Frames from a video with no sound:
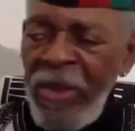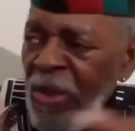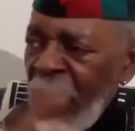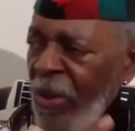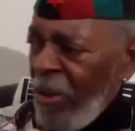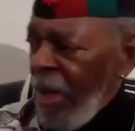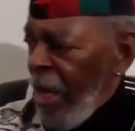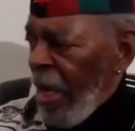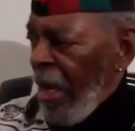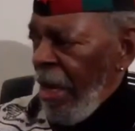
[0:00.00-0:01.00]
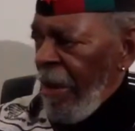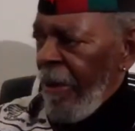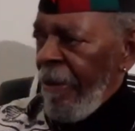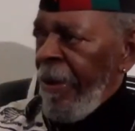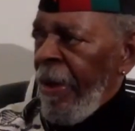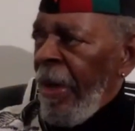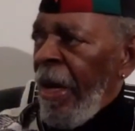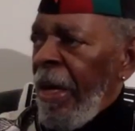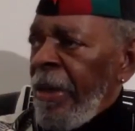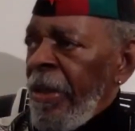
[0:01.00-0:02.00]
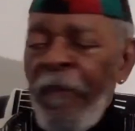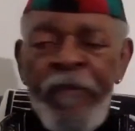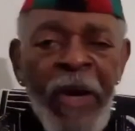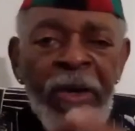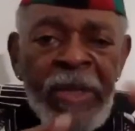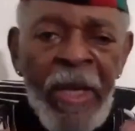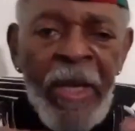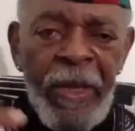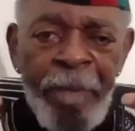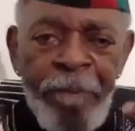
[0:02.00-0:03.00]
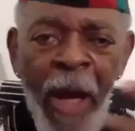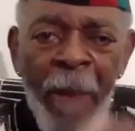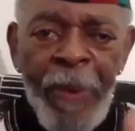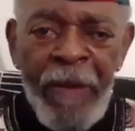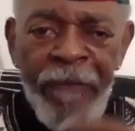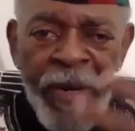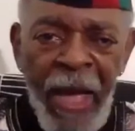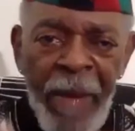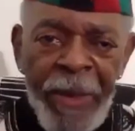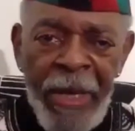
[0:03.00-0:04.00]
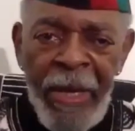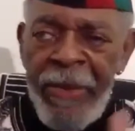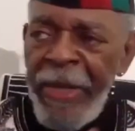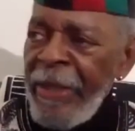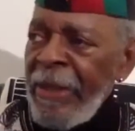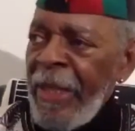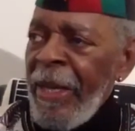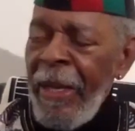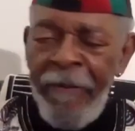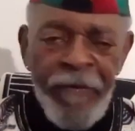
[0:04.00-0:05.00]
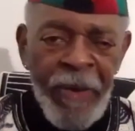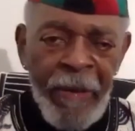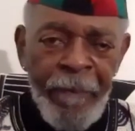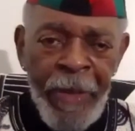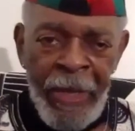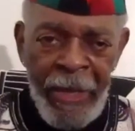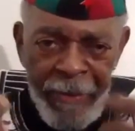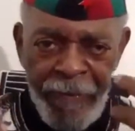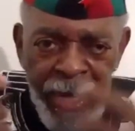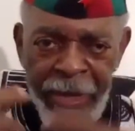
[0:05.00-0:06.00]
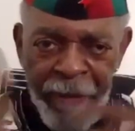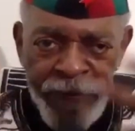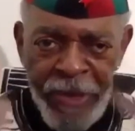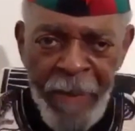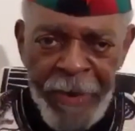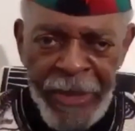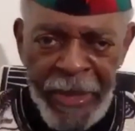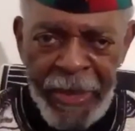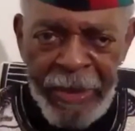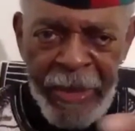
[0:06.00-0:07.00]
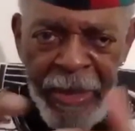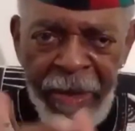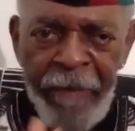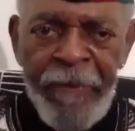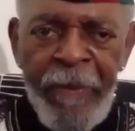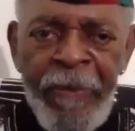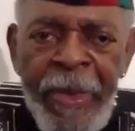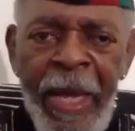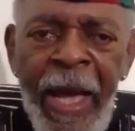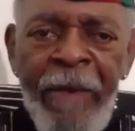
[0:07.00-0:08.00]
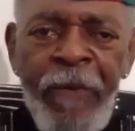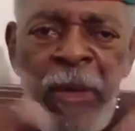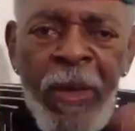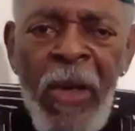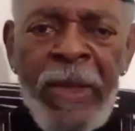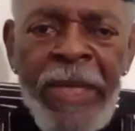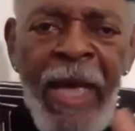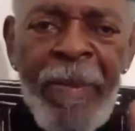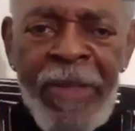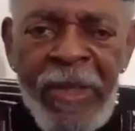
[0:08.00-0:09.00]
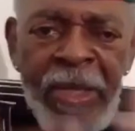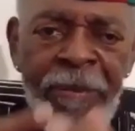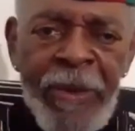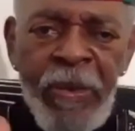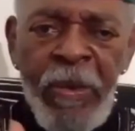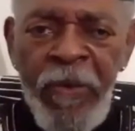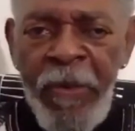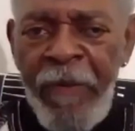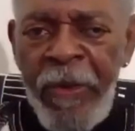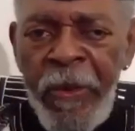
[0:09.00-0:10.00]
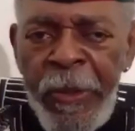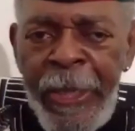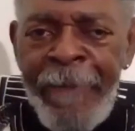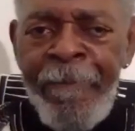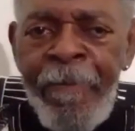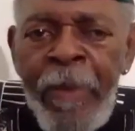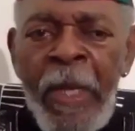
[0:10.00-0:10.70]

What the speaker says: to, you know, there's other popular phenomenon that have dominated for the long time as a substitute for revolution.